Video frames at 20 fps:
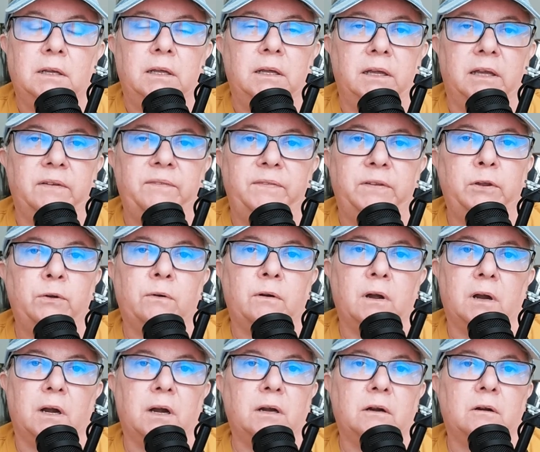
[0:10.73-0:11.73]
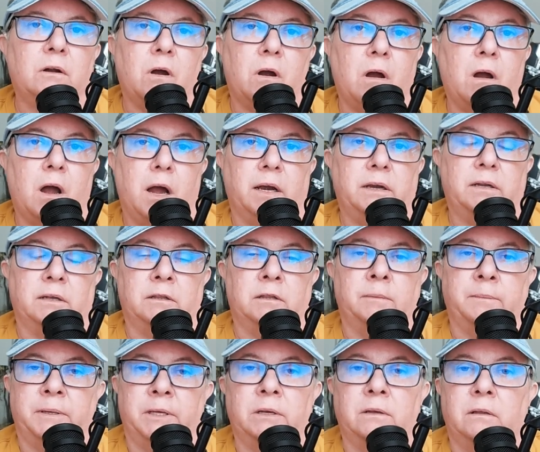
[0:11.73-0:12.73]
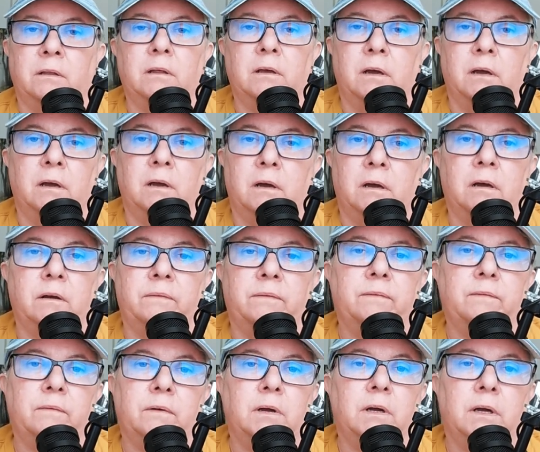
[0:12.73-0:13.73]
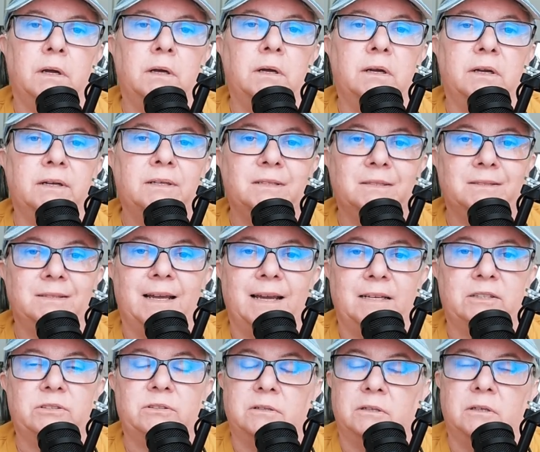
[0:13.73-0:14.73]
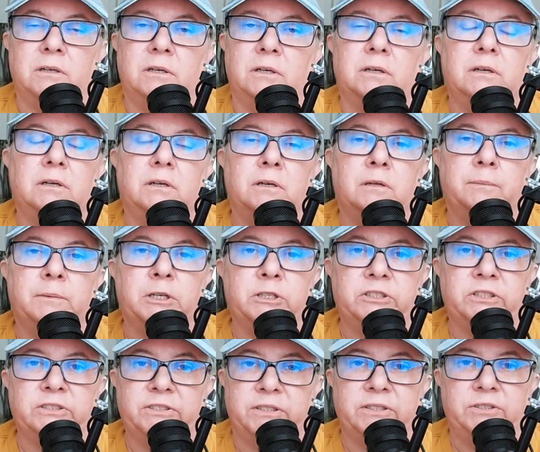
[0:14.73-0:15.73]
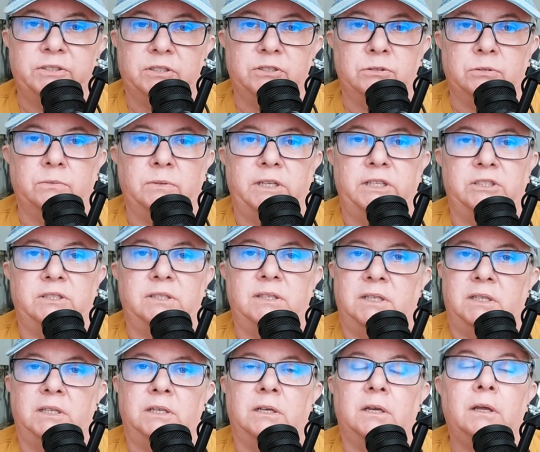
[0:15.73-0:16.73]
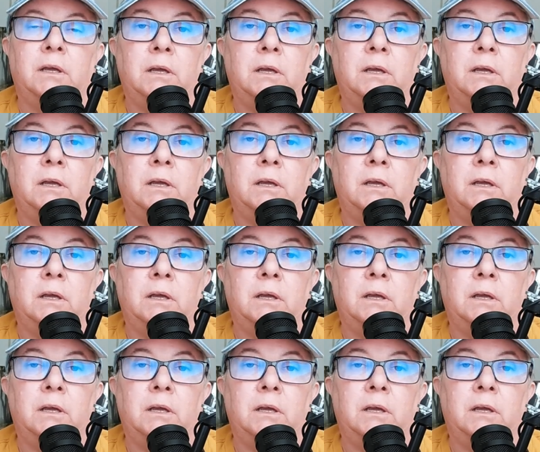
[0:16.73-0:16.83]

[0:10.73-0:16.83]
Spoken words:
If you are caught in the middle of a disaster, an emergency situation,